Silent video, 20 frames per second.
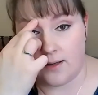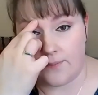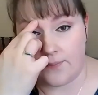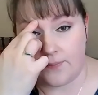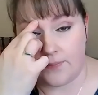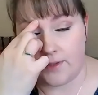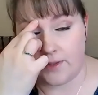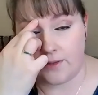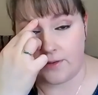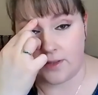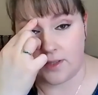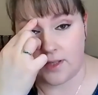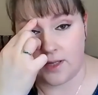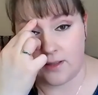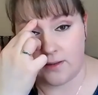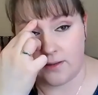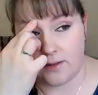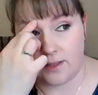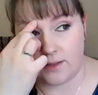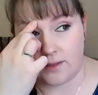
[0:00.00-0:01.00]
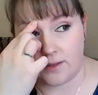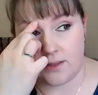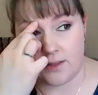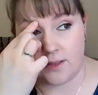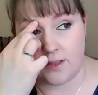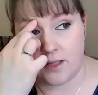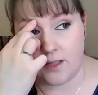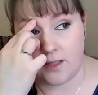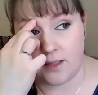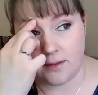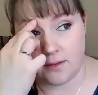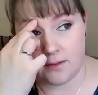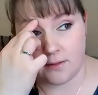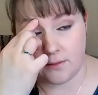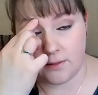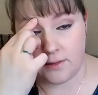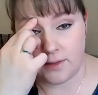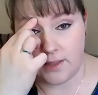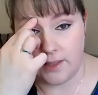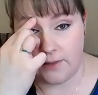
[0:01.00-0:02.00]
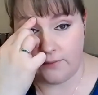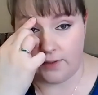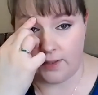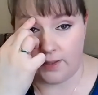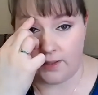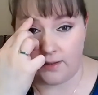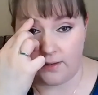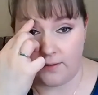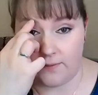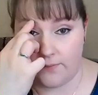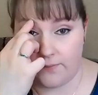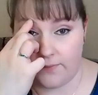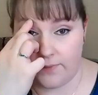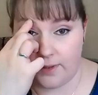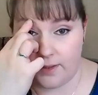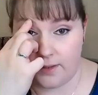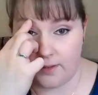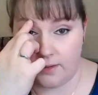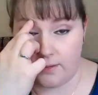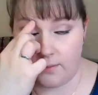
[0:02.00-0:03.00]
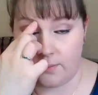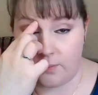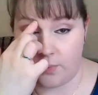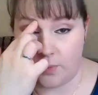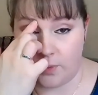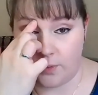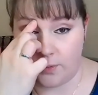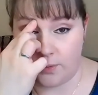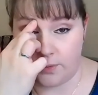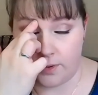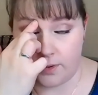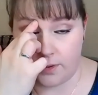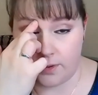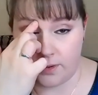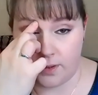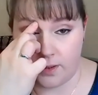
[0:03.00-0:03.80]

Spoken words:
there's kind of like this tiny little divot in the bone.